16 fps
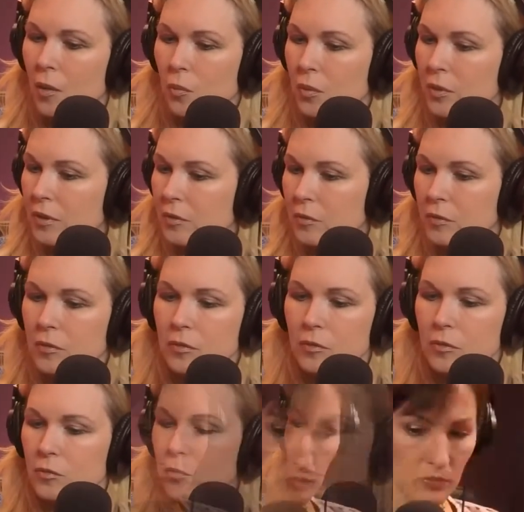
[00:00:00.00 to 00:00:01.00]
We
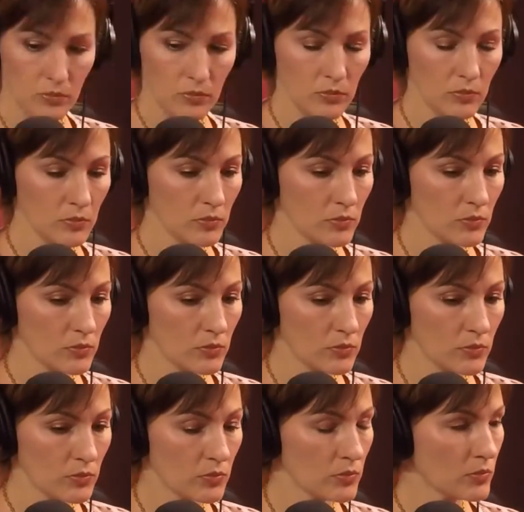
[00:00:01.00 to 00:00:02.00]
don't even need to
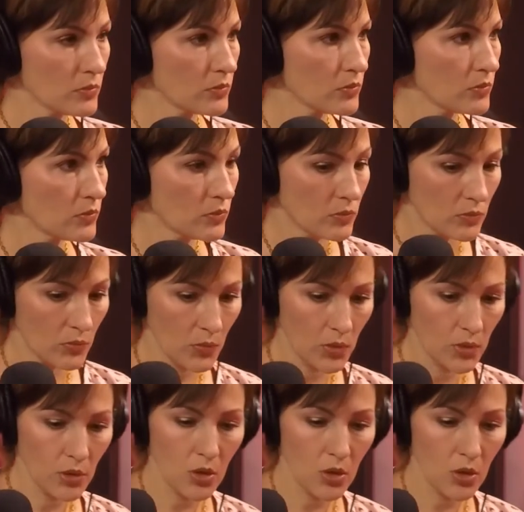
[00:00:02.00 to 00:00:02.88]
reshuffle. Let's just leave these out.